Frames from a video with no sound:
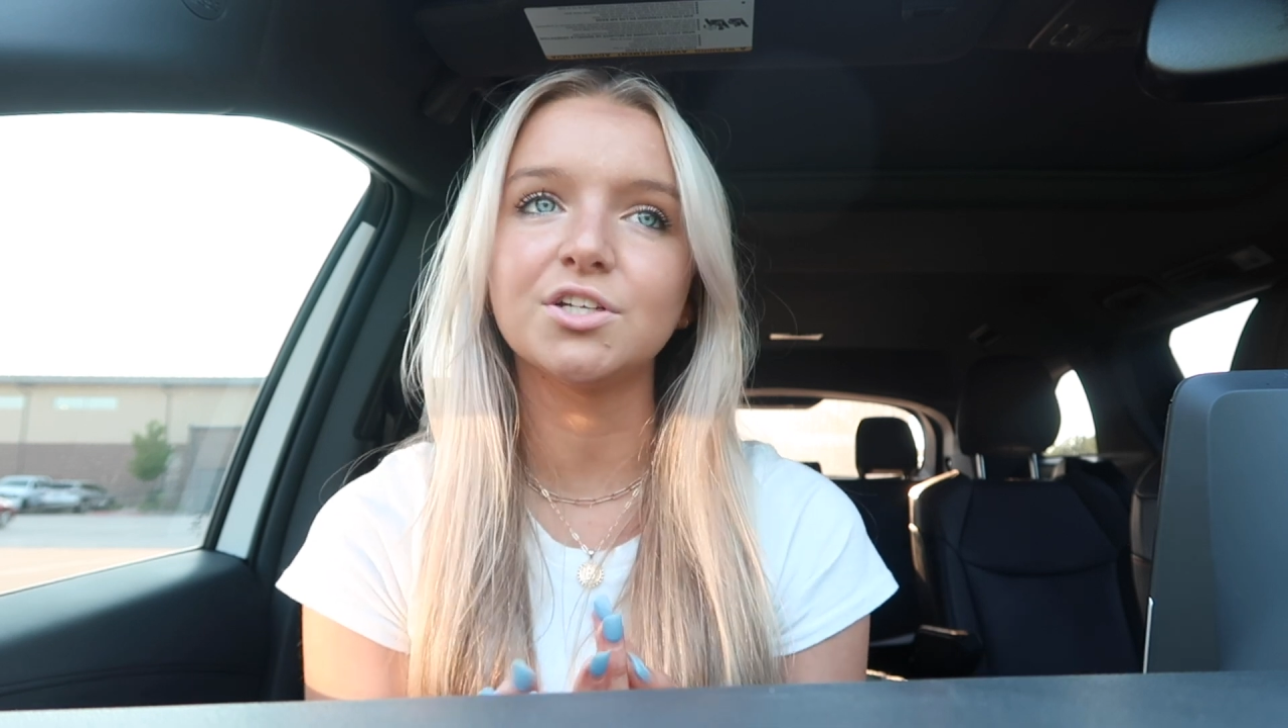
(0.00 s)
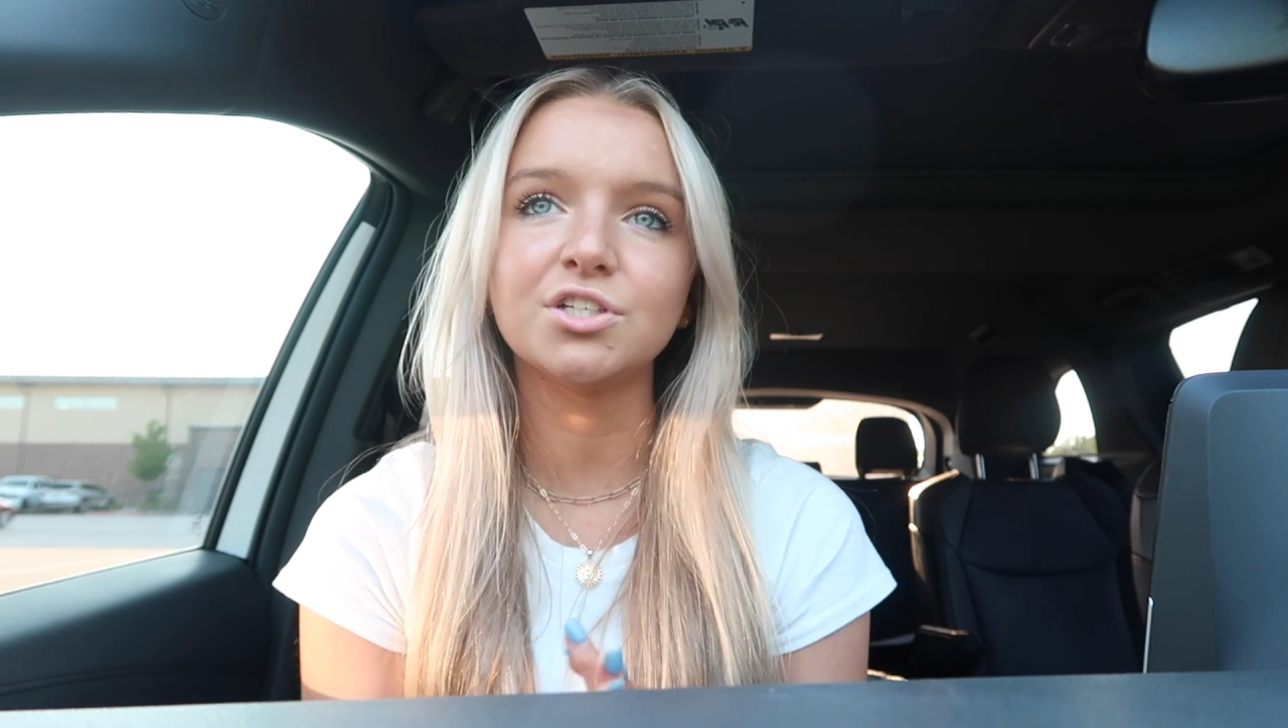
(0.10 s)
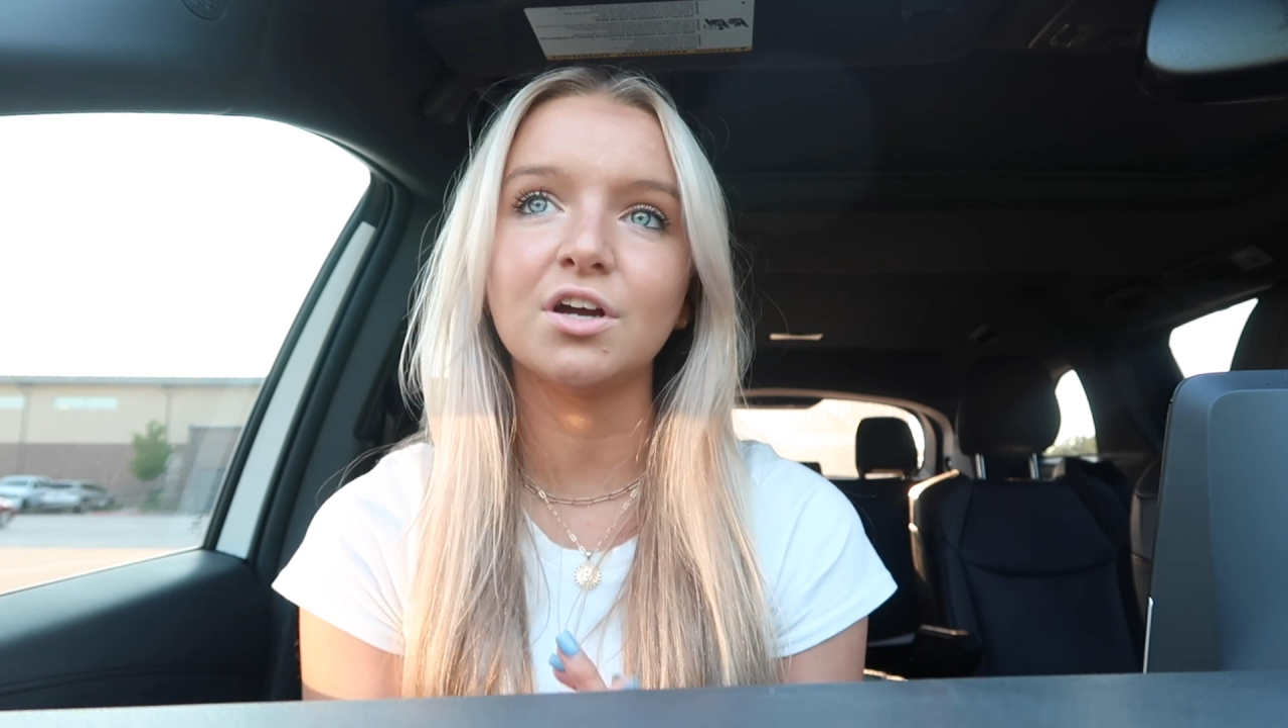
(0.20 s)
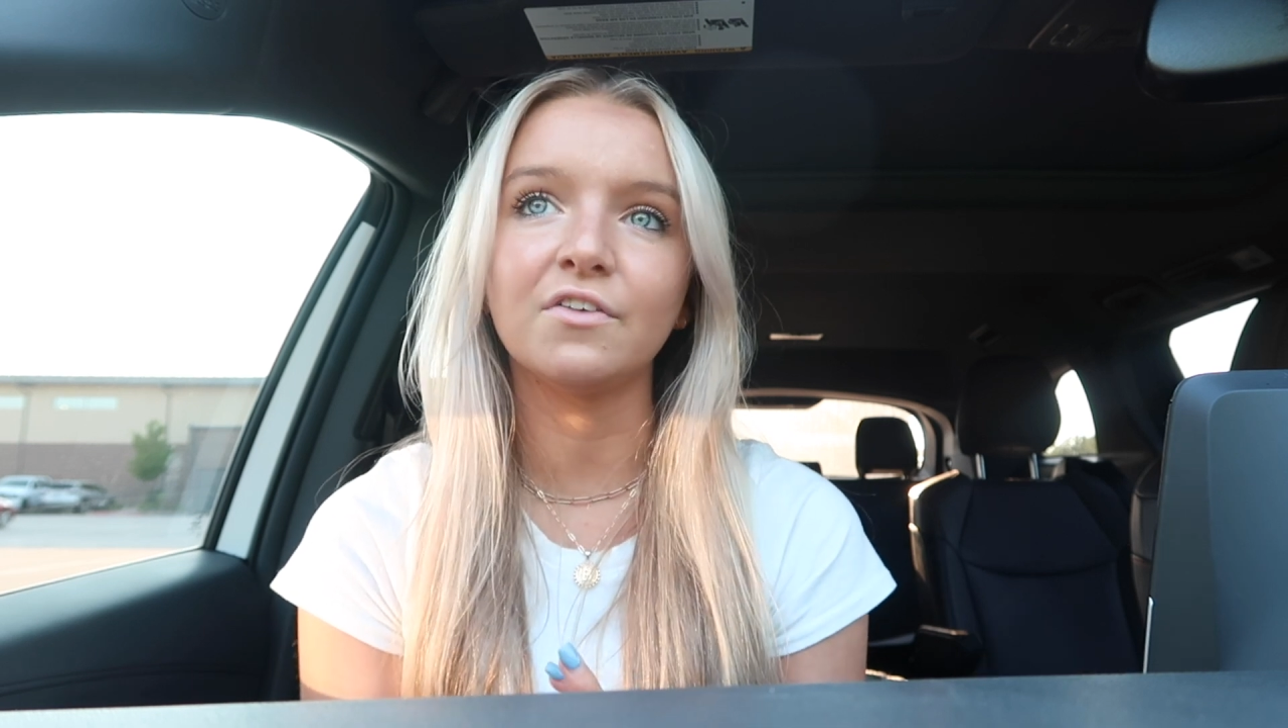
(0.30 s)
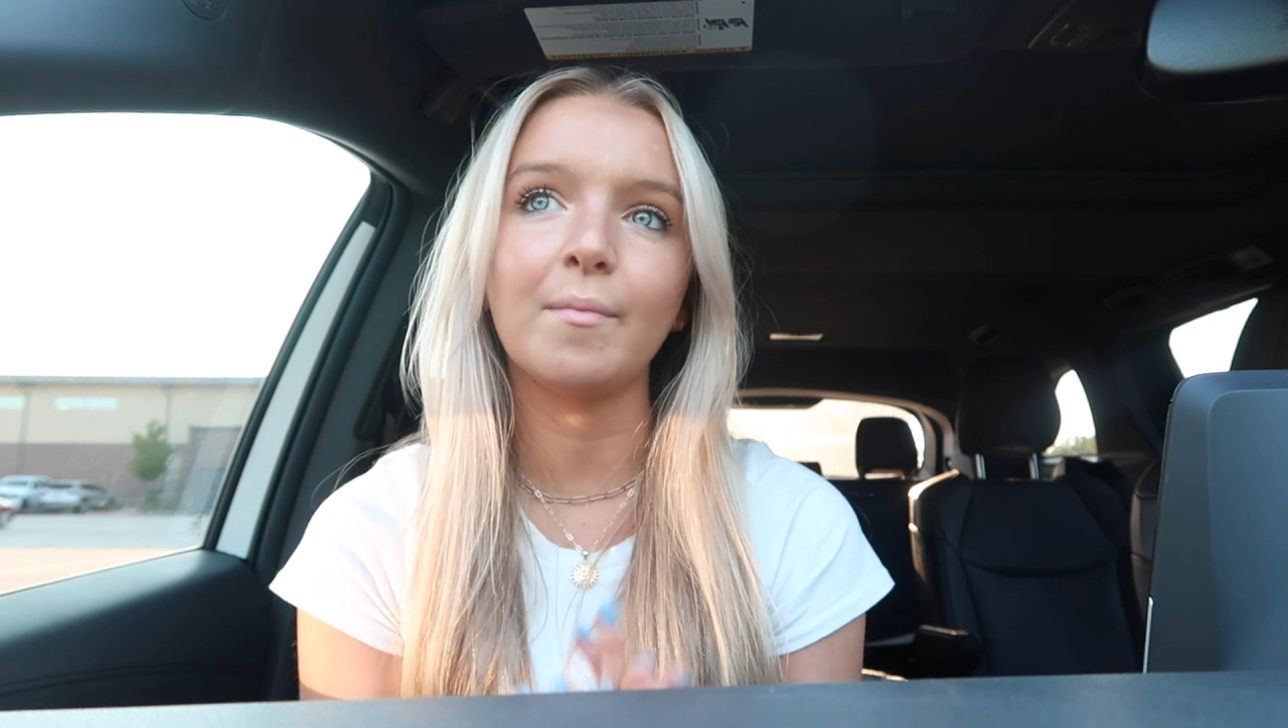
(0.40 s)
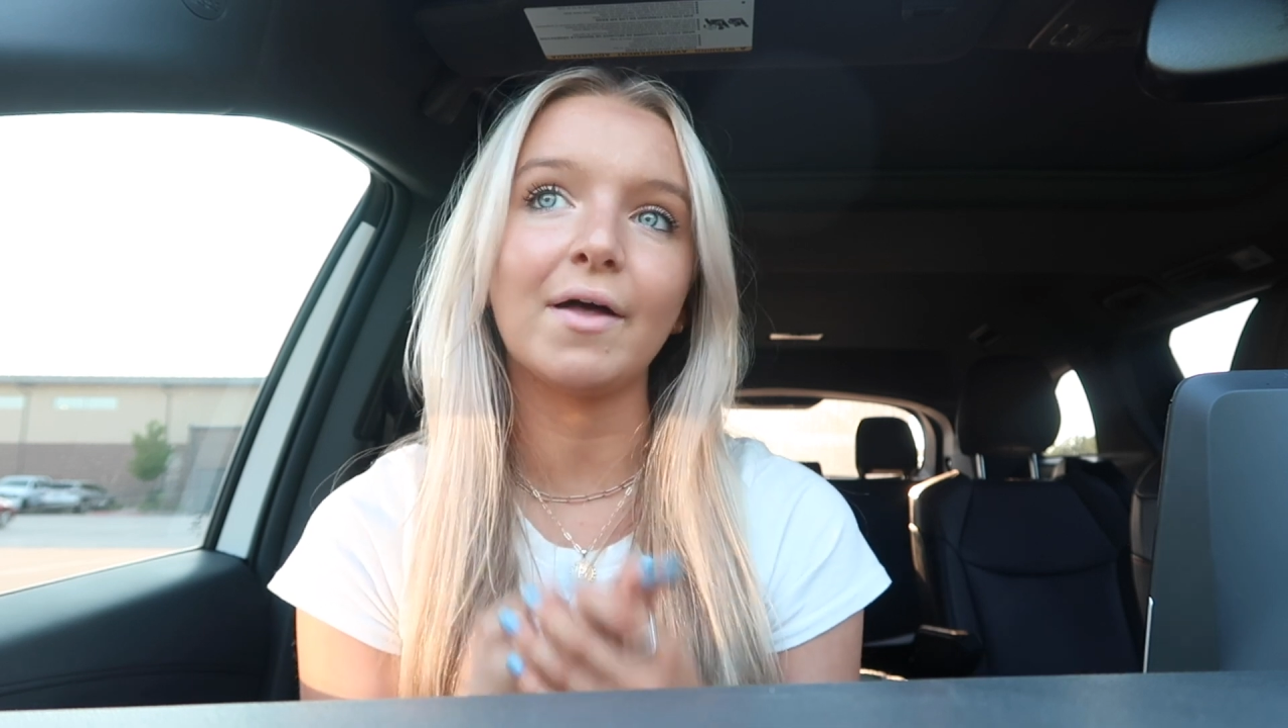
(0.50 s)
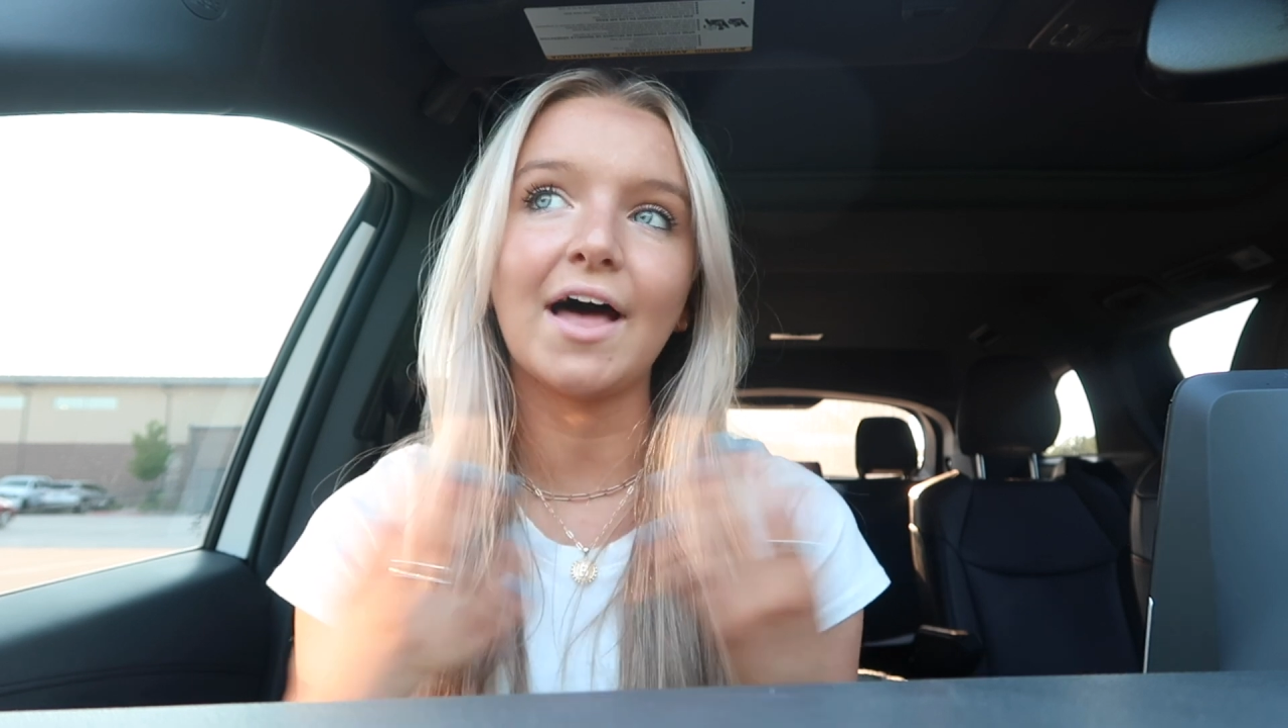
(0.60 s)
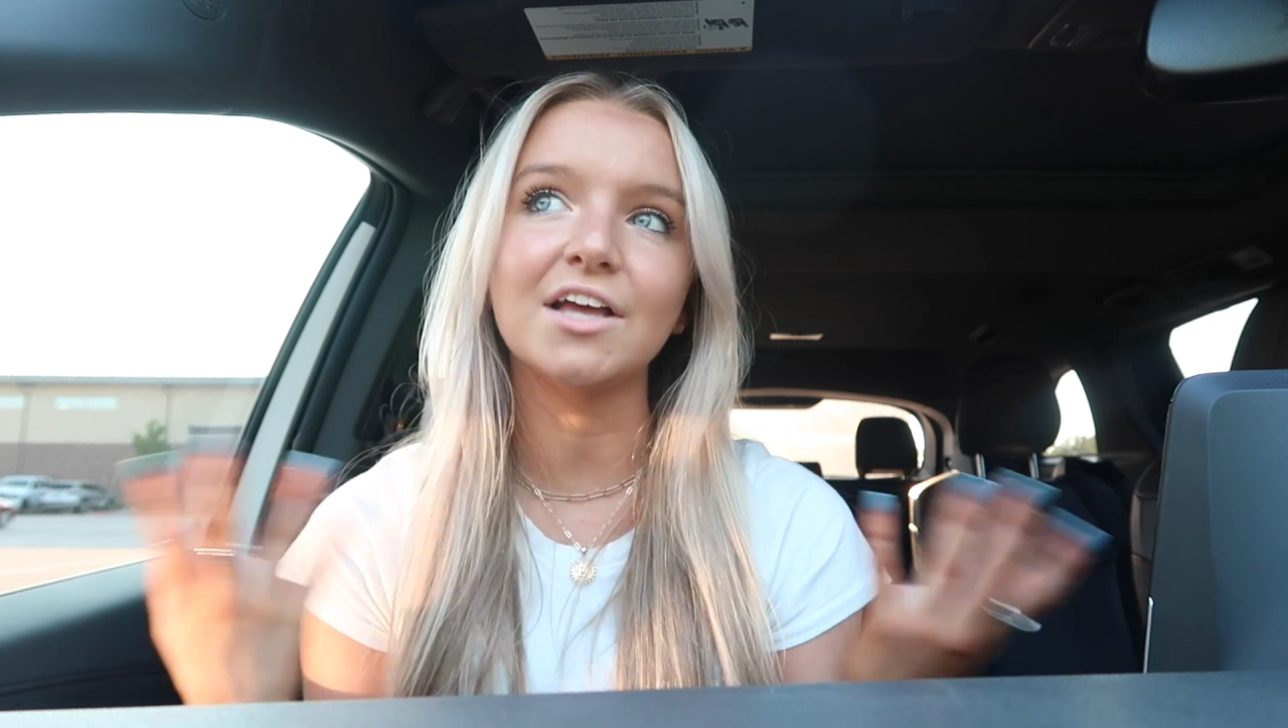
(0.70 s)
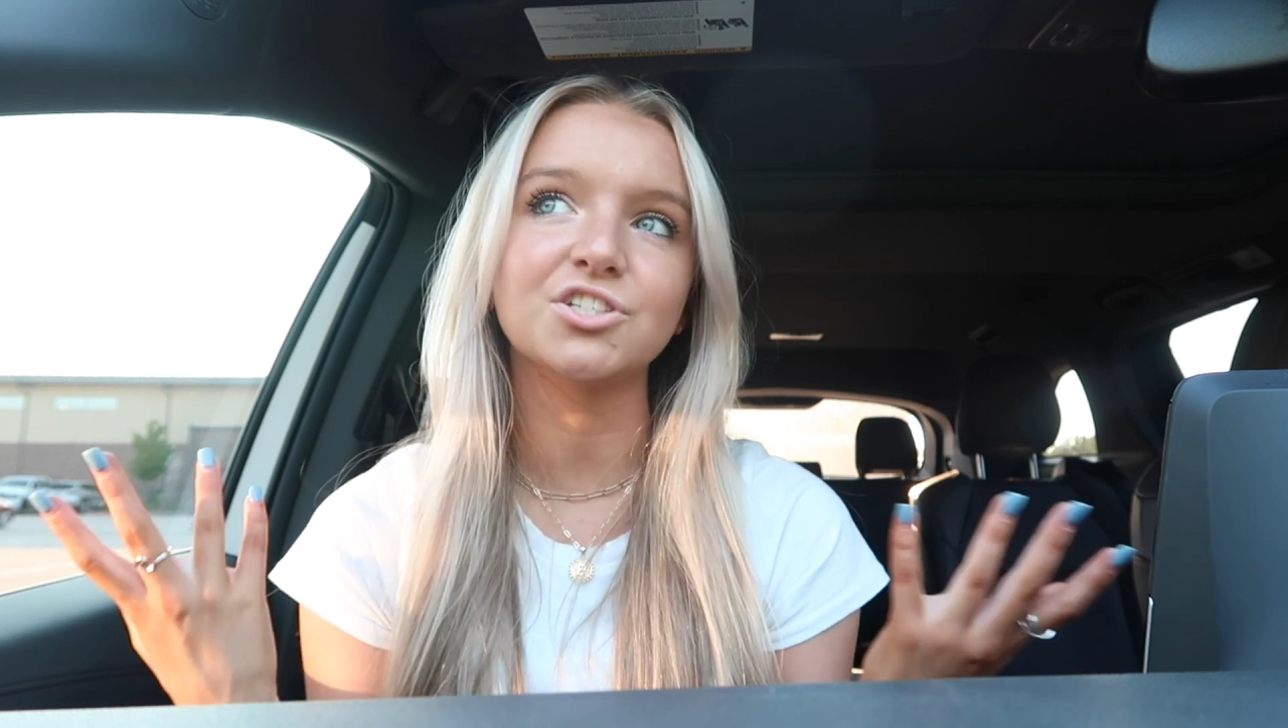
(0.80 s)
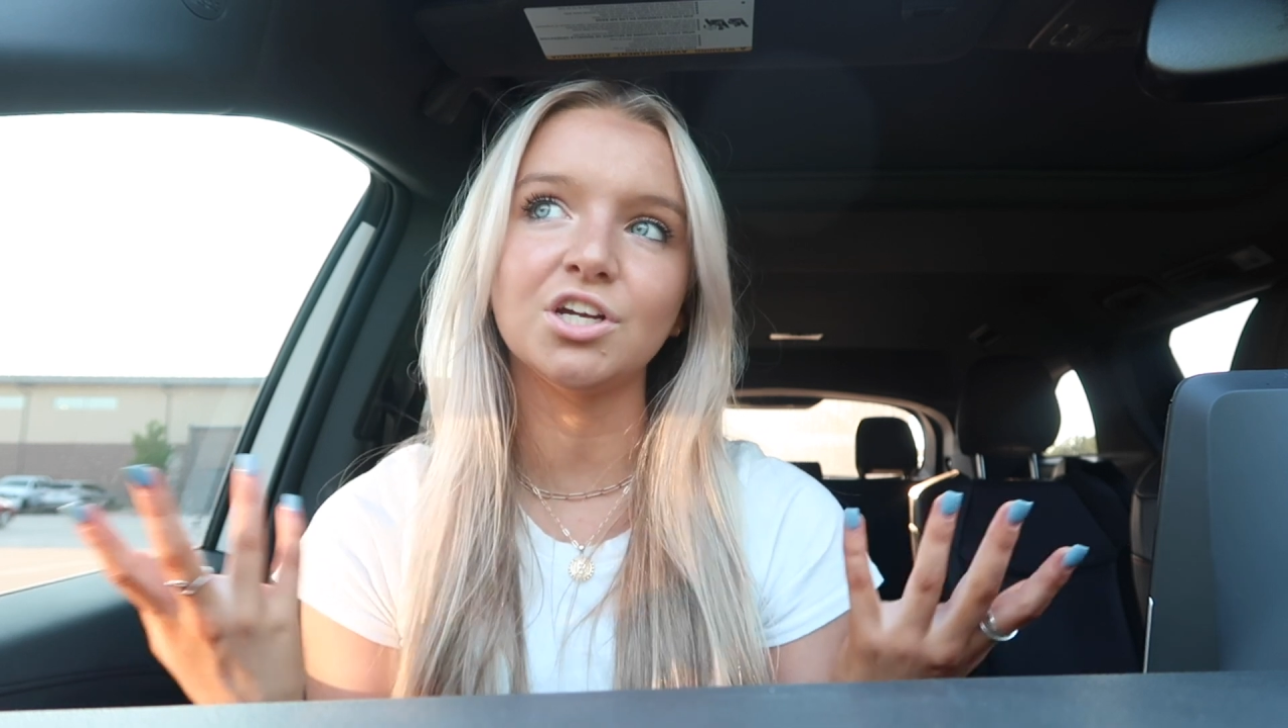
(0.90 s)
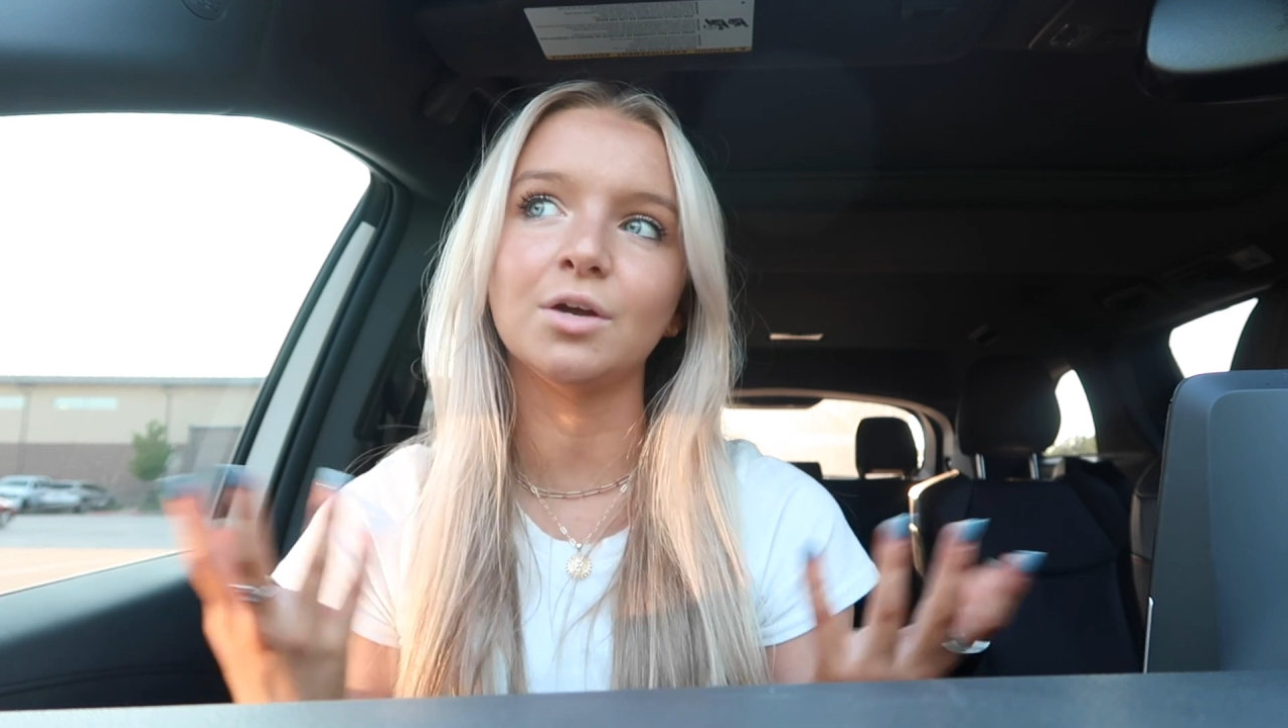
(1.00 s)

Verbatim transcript: this year for my last